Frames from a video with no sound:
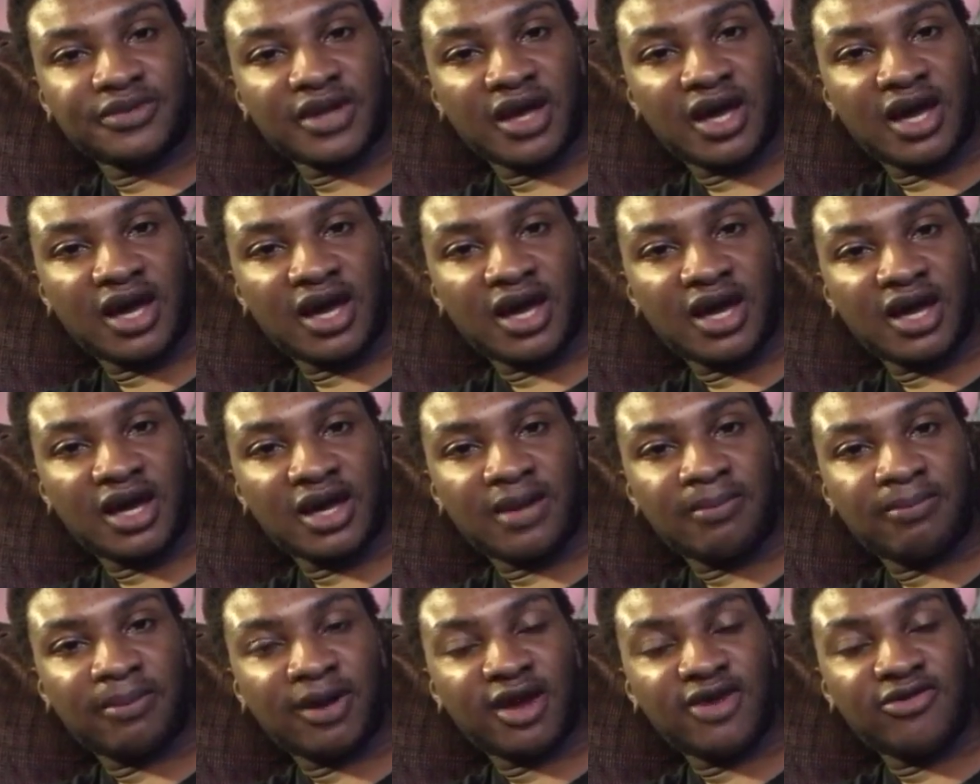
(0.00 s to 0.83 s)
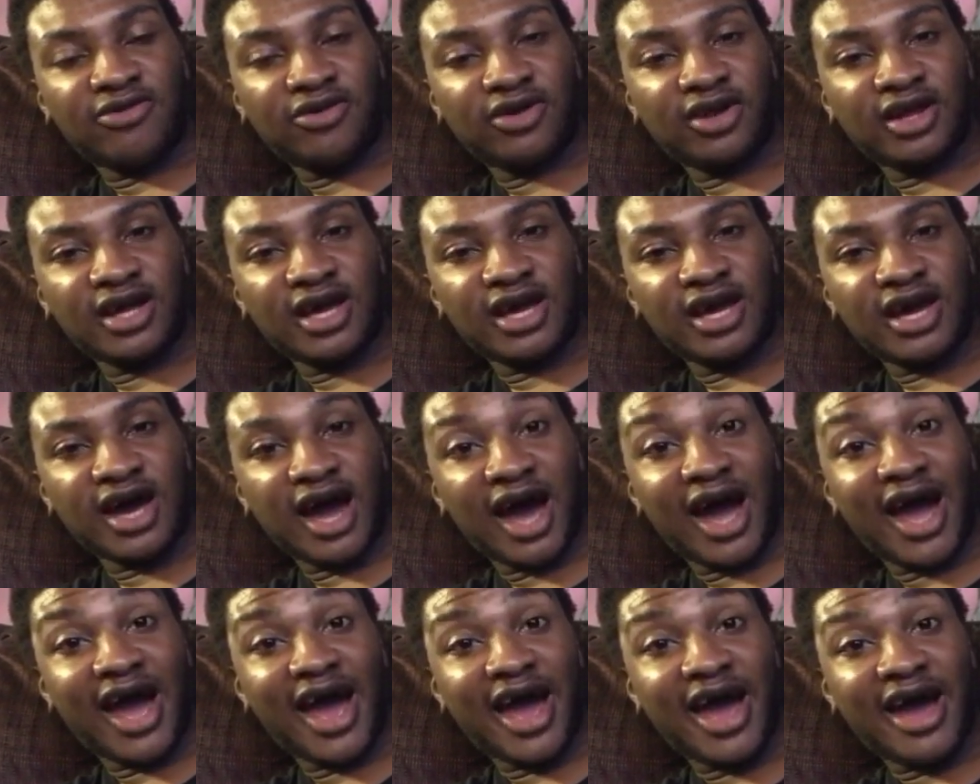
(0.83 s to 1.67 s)
And basically,
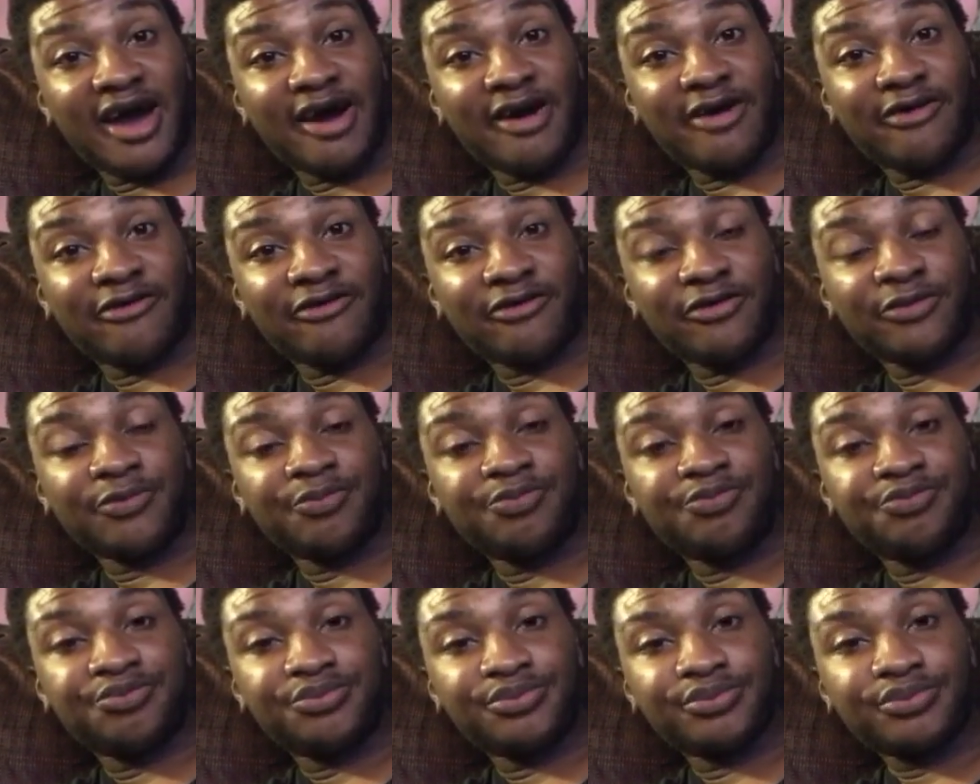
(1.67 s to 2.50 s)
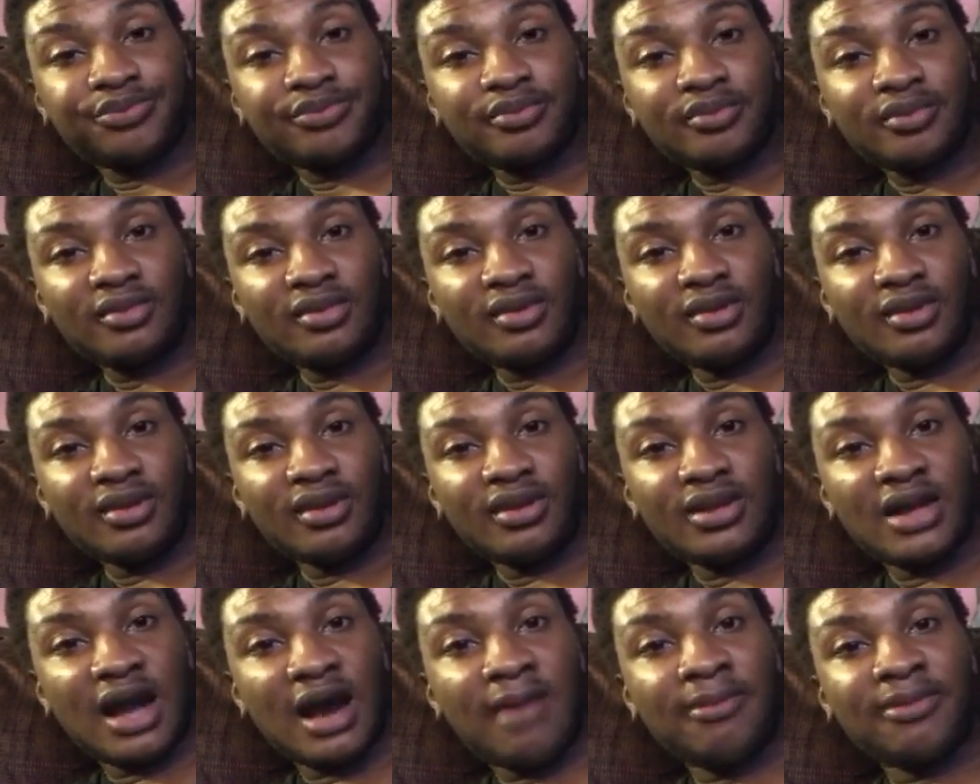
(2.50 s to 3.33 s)
I'm
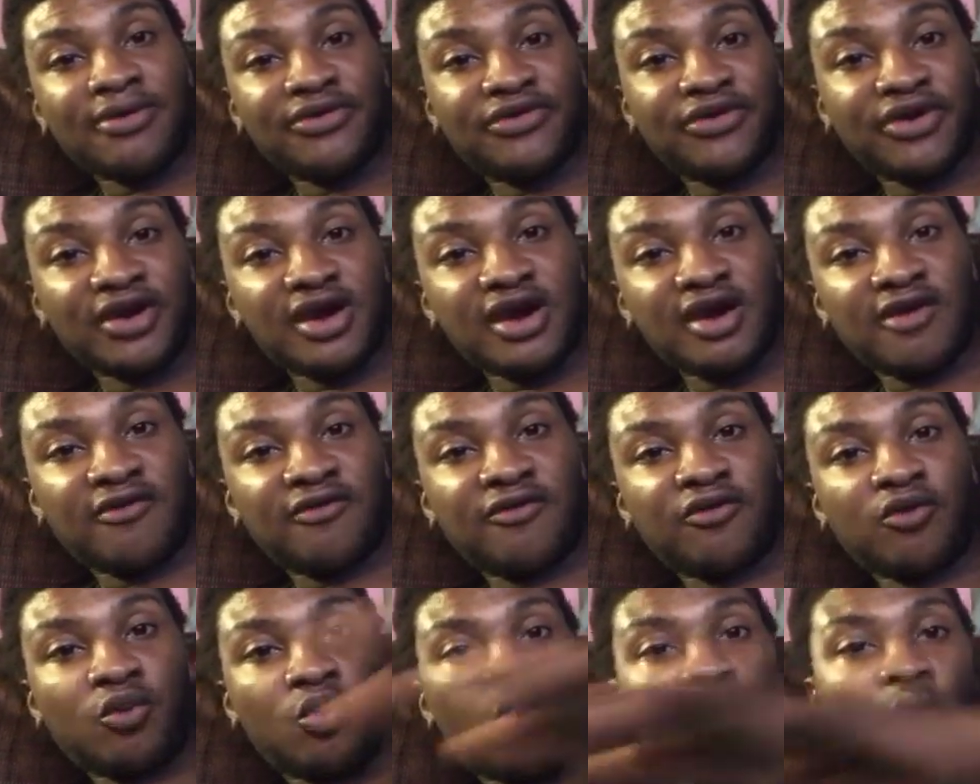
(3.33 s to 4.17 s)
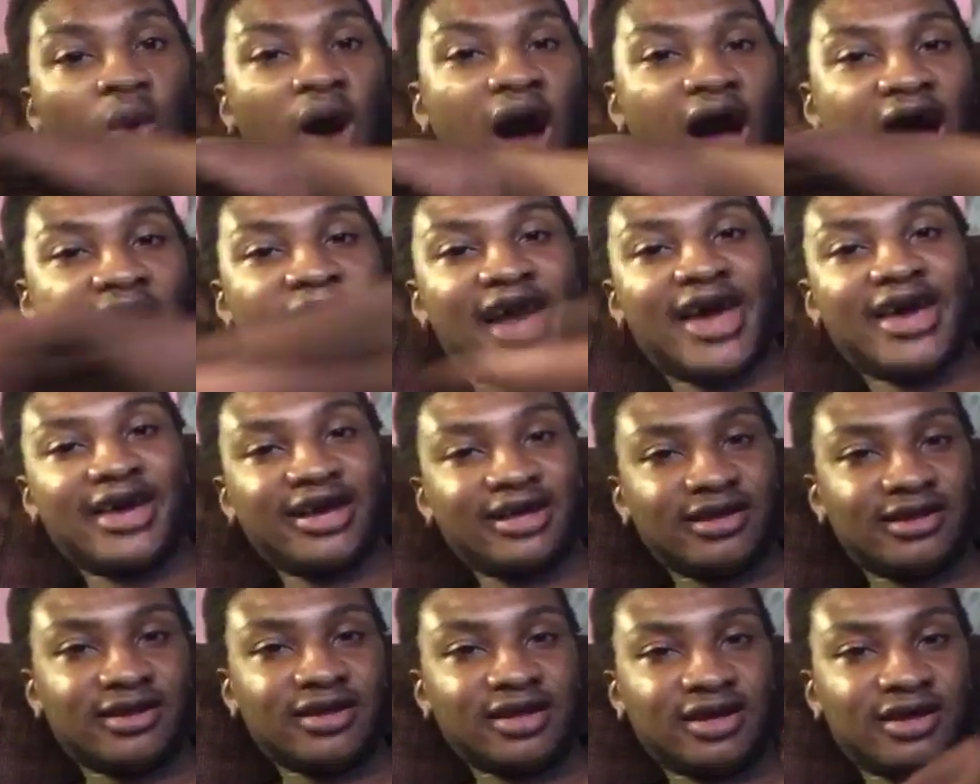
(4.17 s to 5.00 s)
going to say of
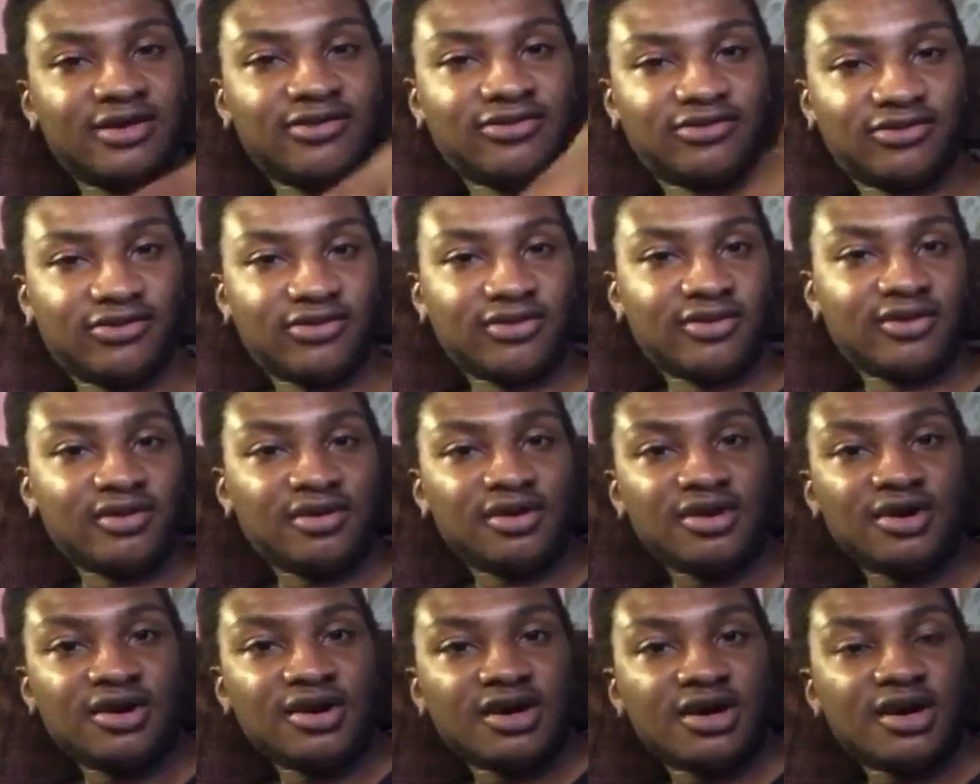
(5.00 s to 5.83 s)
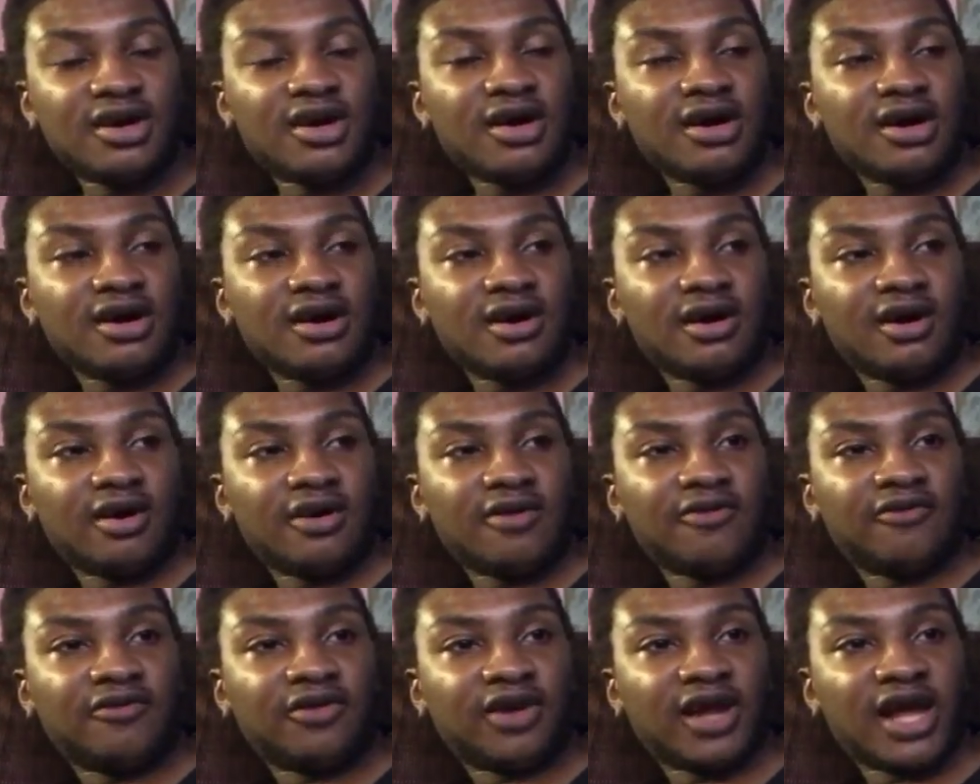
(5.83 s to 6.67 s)
wideness,
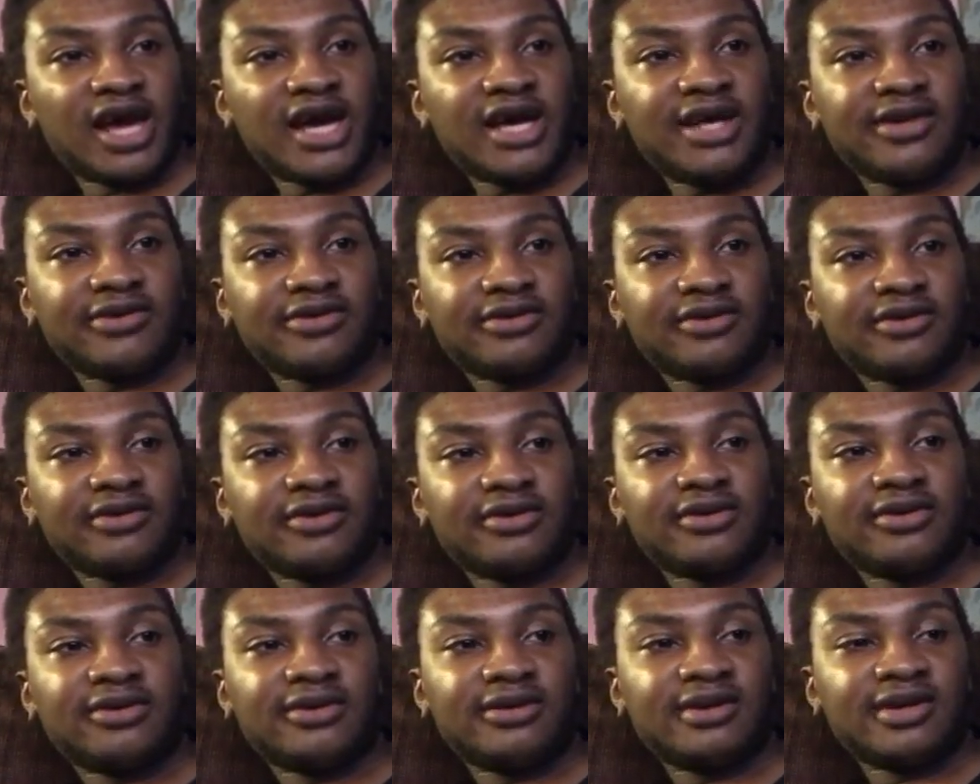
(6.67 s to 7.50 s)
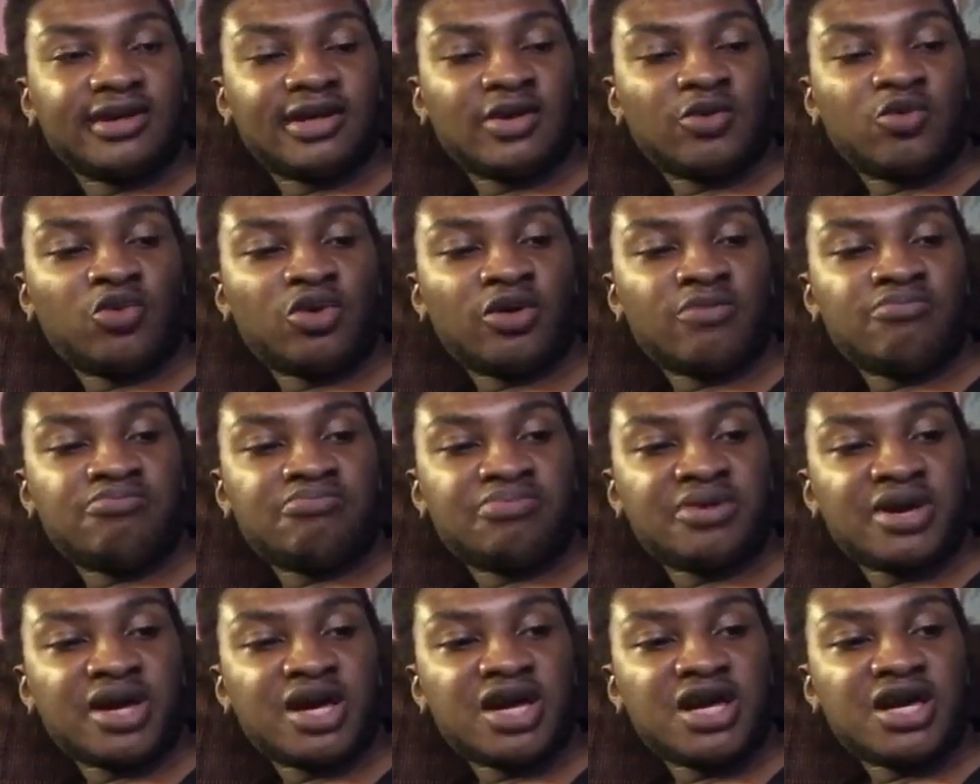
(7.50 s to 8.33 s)
of length would
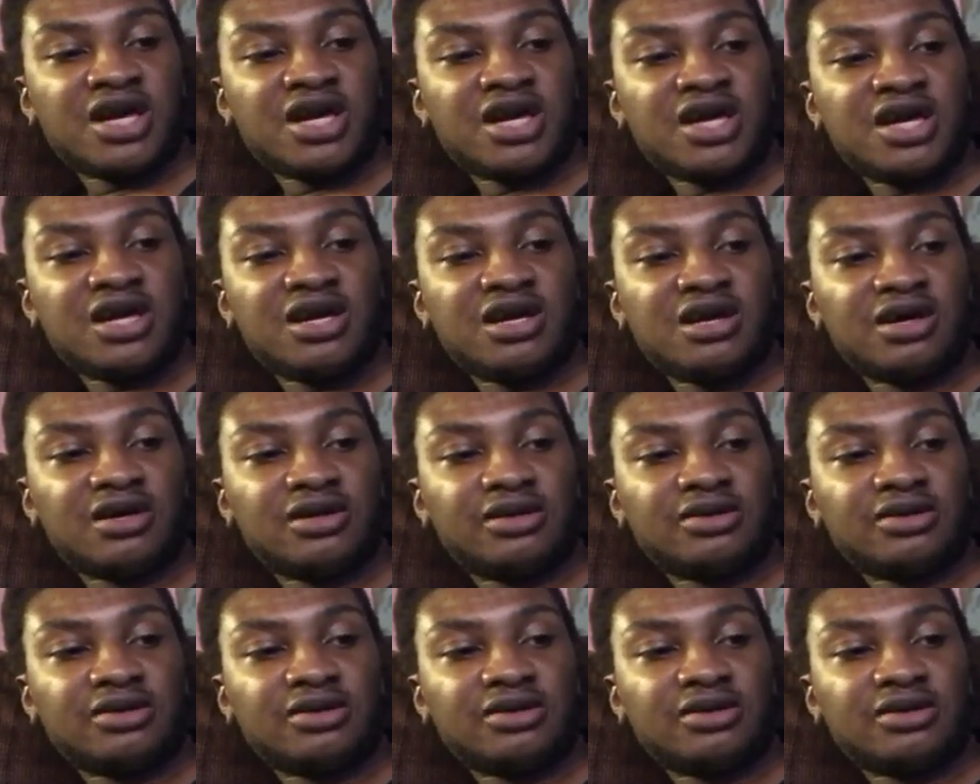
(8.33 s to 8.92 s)
be